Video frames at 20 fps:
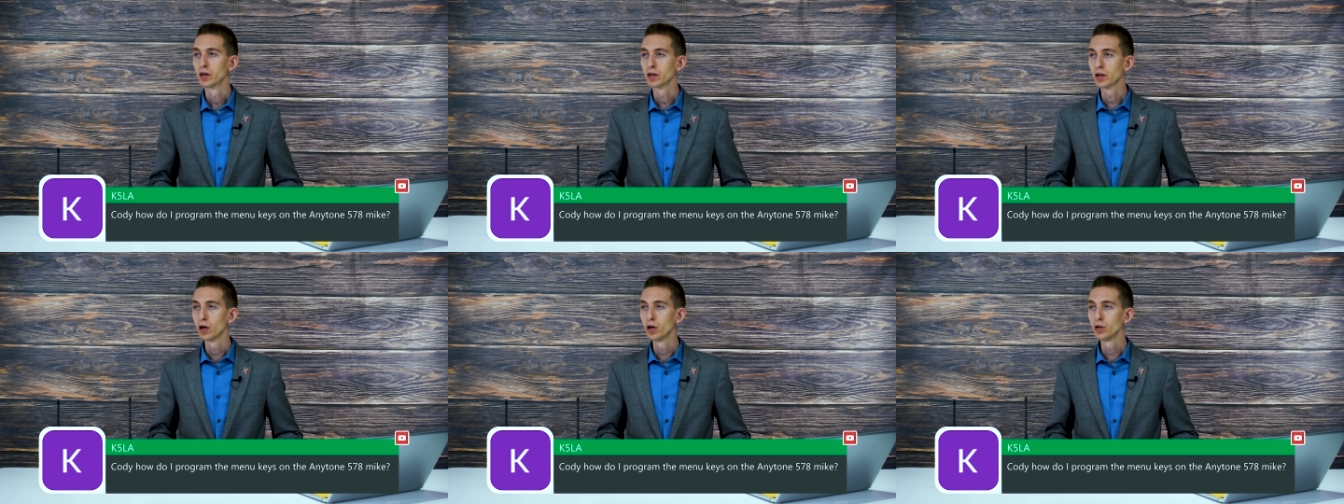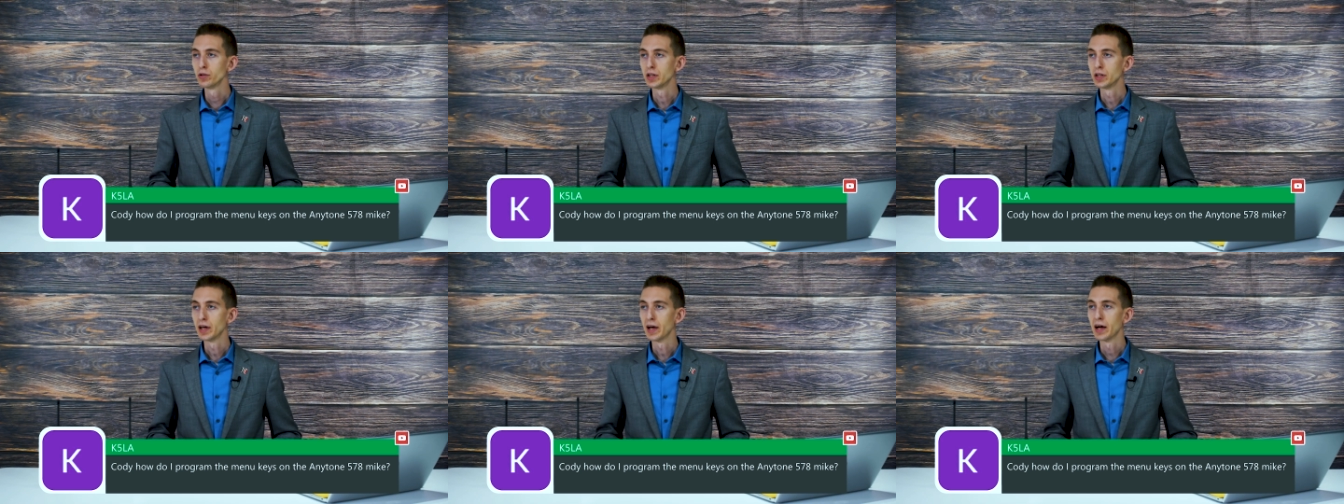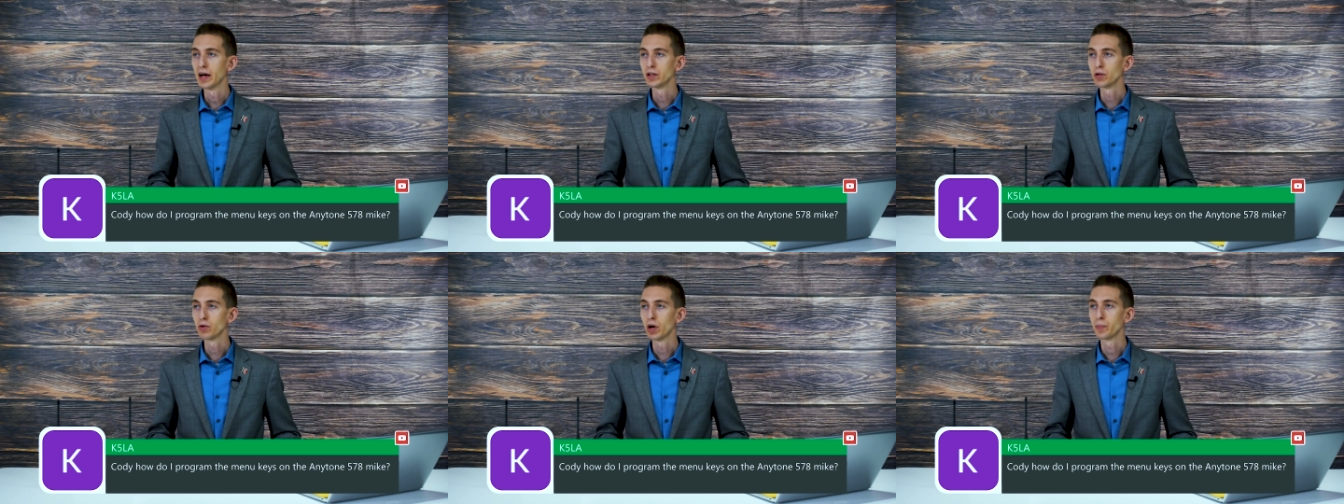Cody,
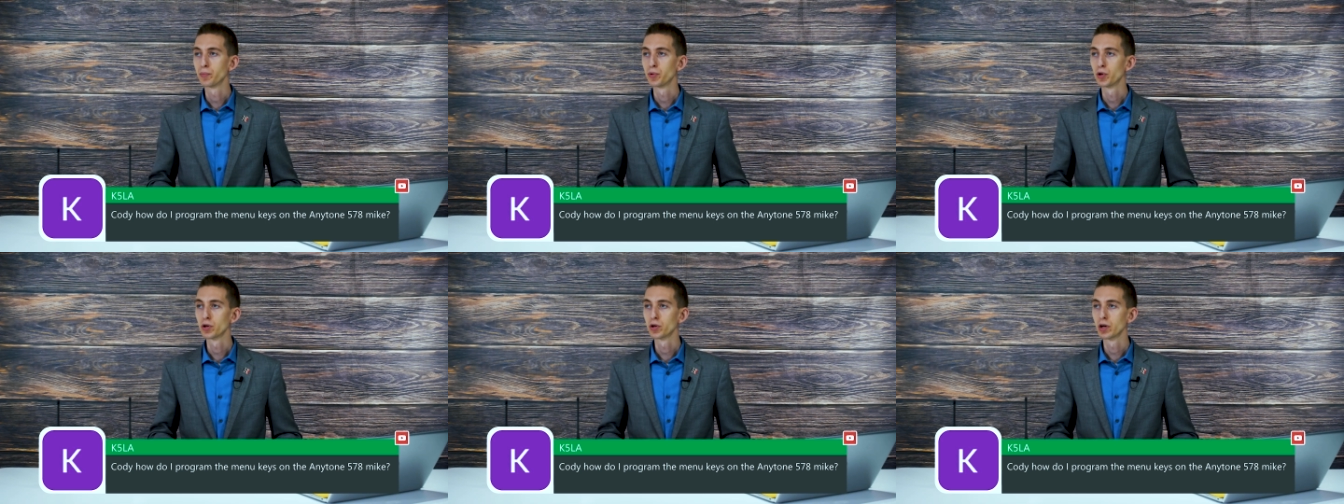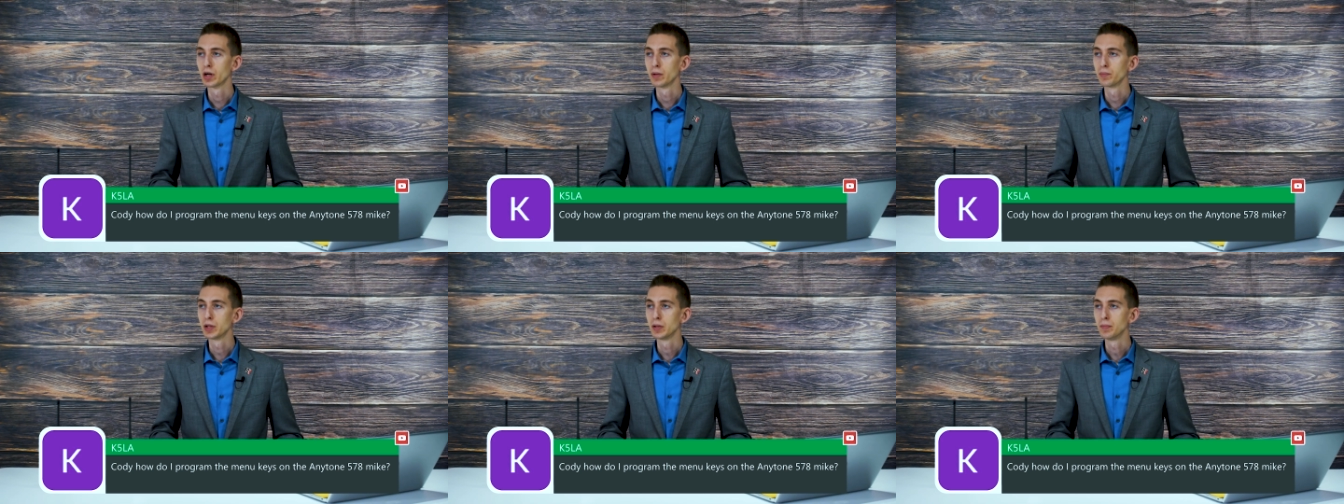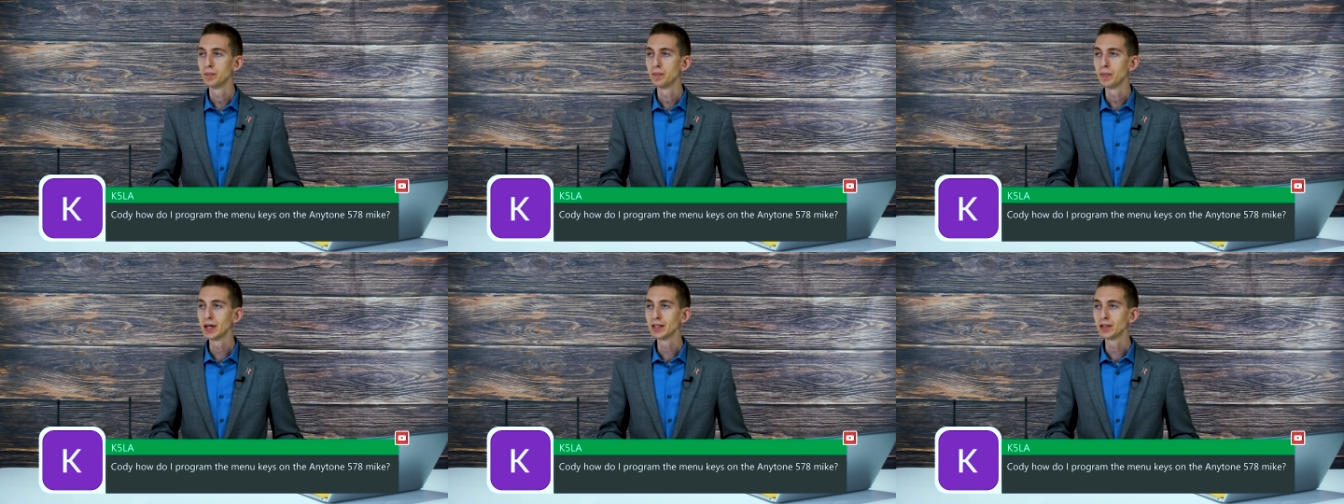how do I program the
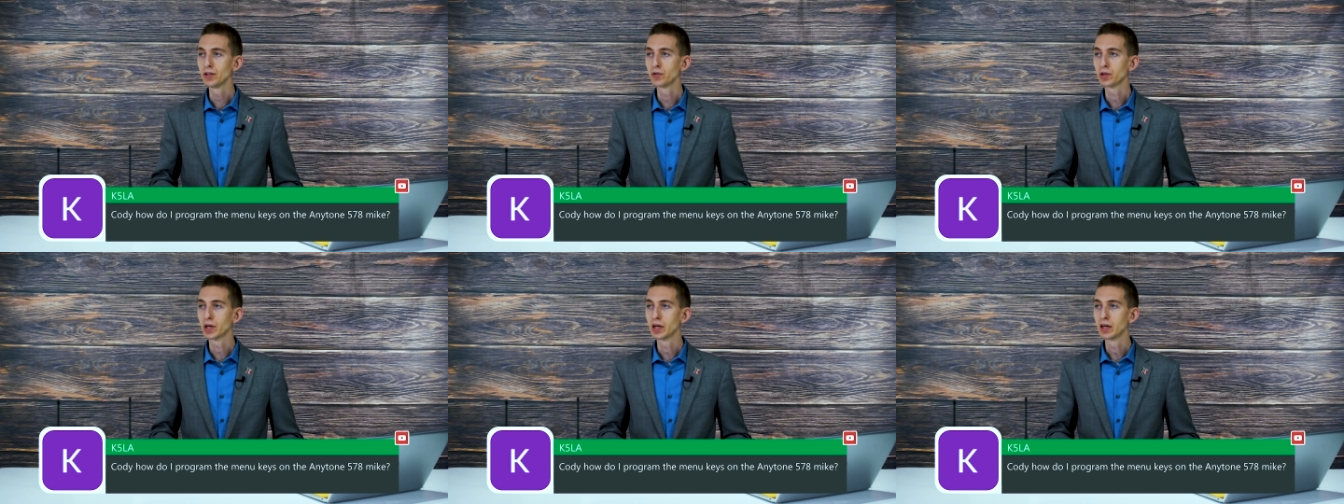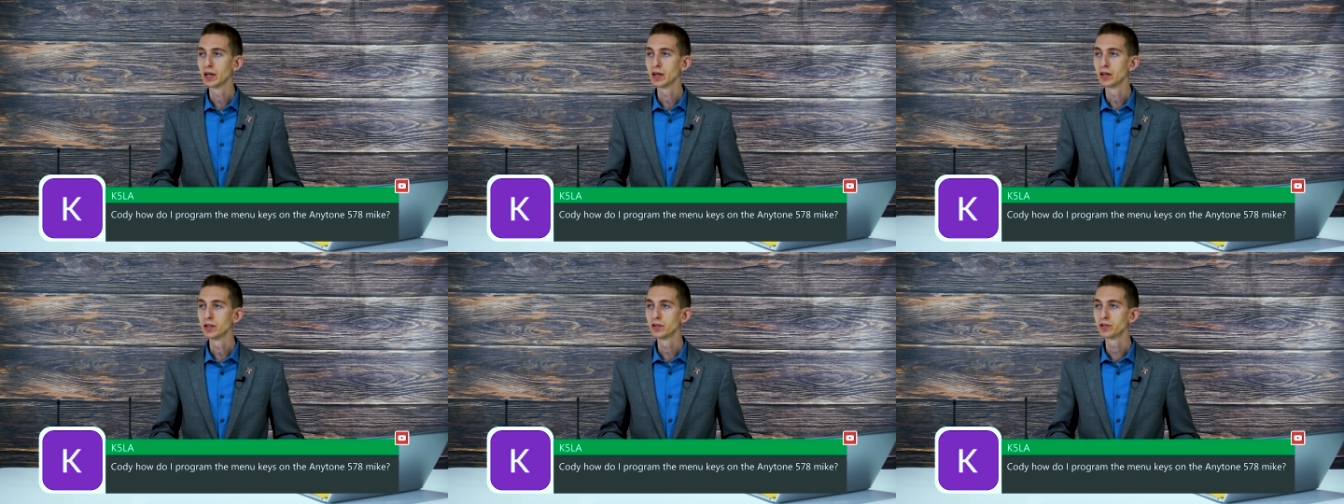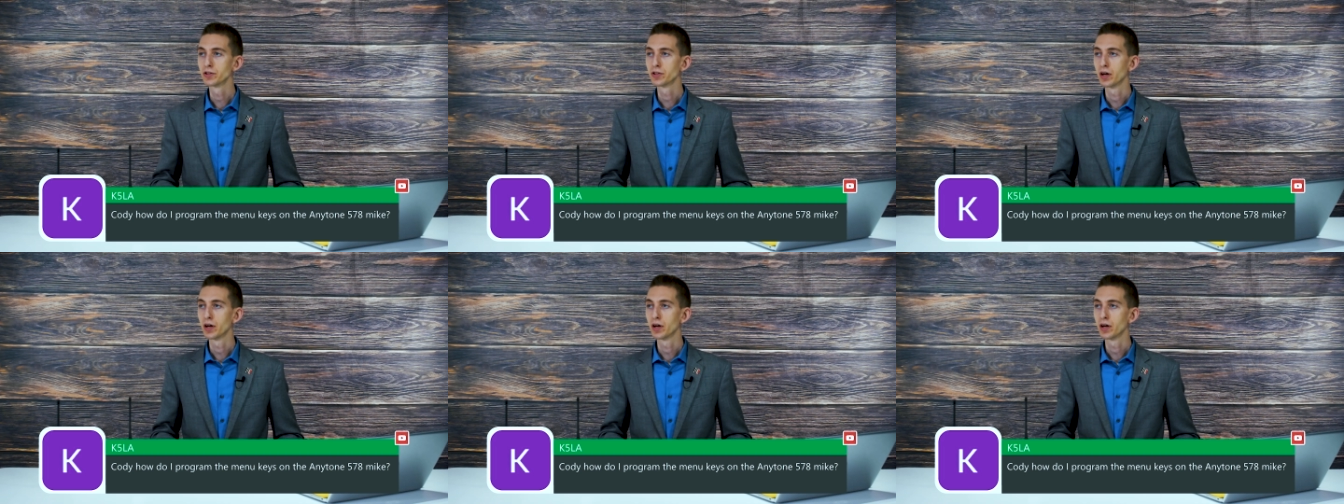menu keys